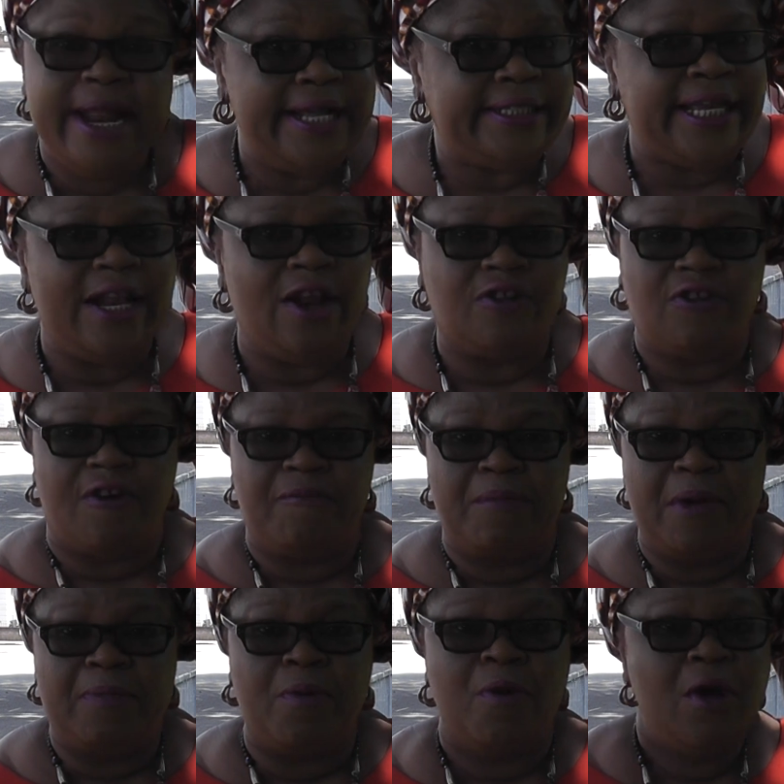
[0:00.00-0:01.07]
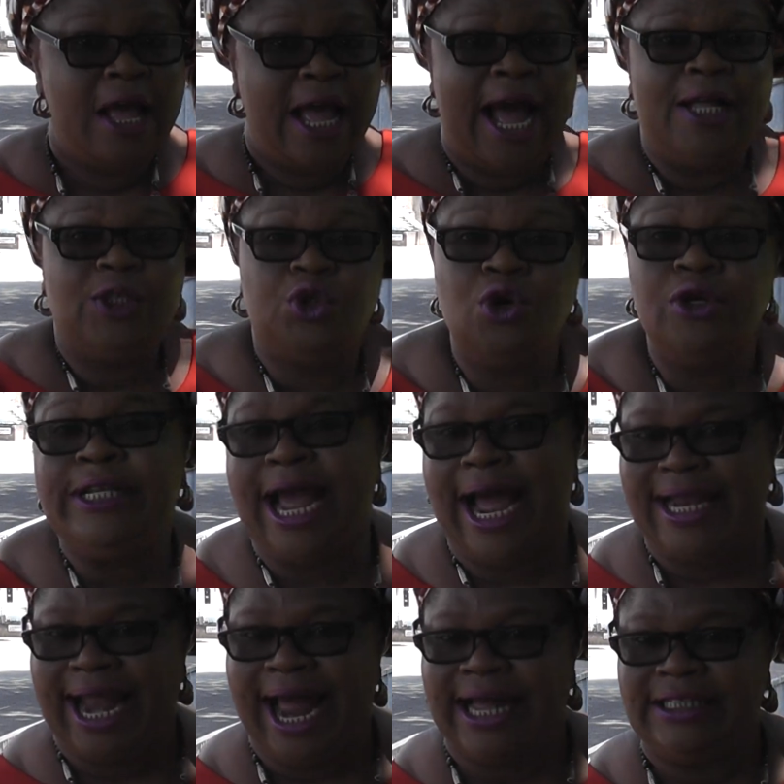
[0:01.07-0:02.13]
a lot of people and took their
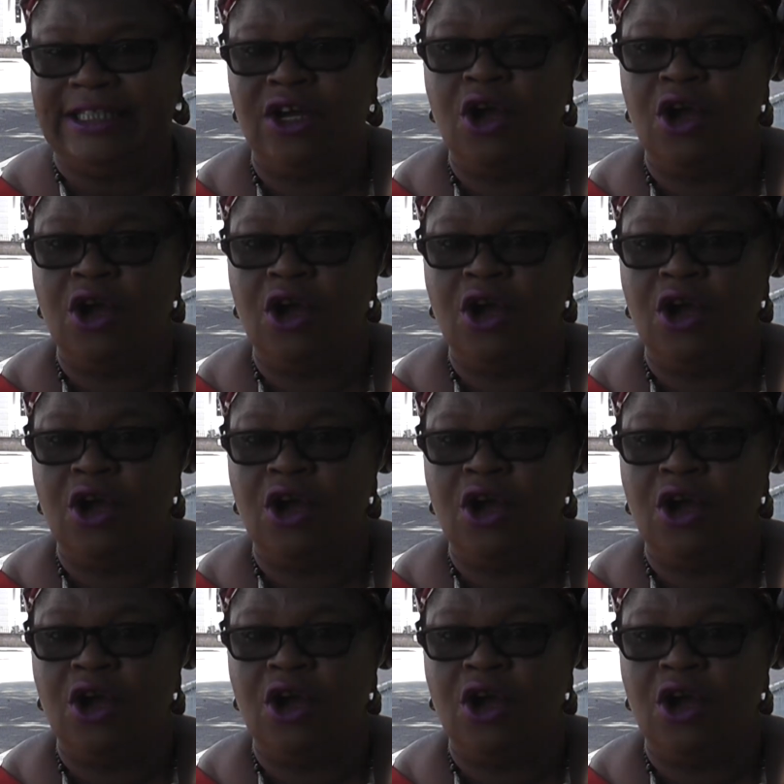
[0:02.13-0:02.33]
land,